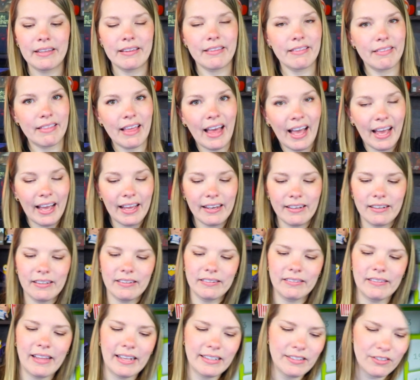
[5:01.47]
Then
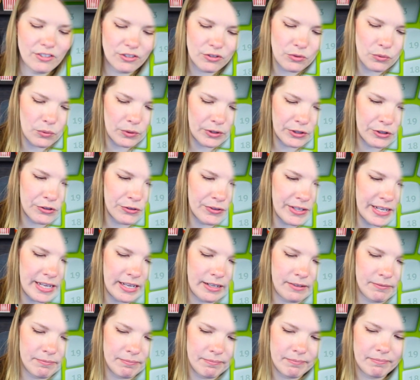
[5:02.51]
let's score
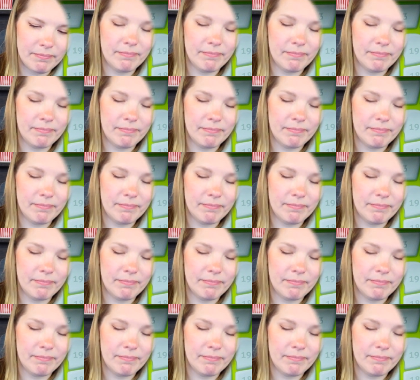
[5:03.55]
green.